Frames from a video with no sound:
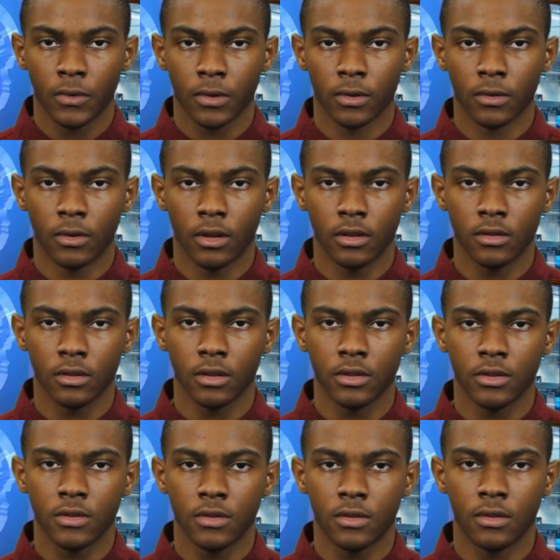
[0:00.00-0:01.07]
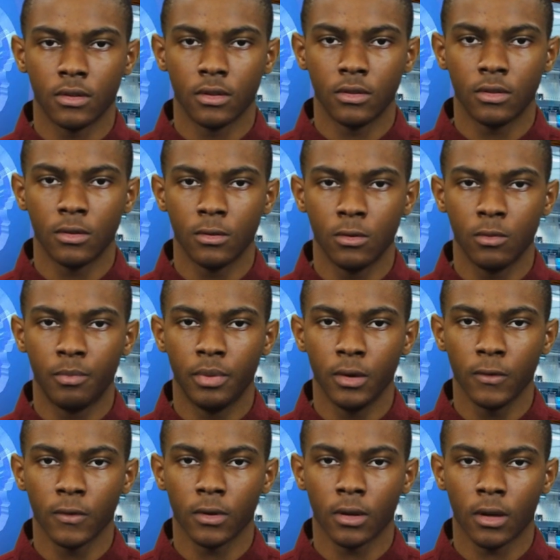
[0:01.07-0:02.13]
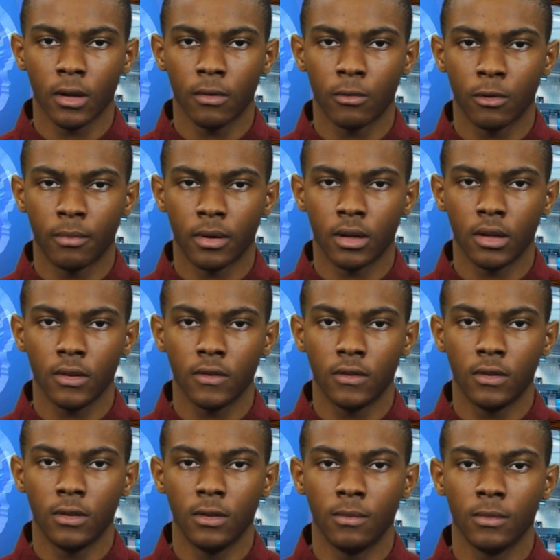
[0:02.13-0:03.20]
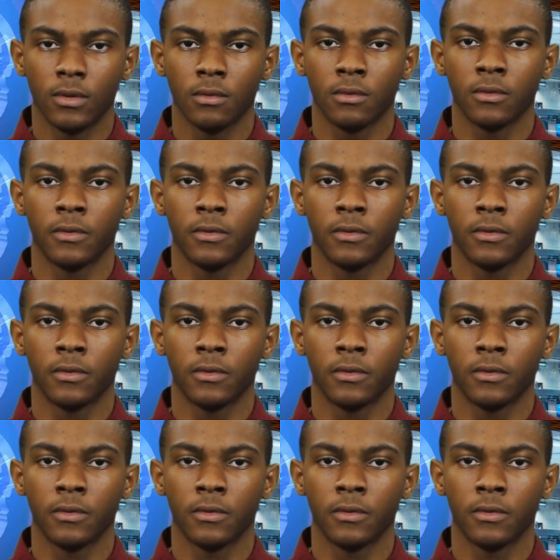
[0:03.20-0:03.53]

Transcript: Congratulations to the two Beaufort High robotics teams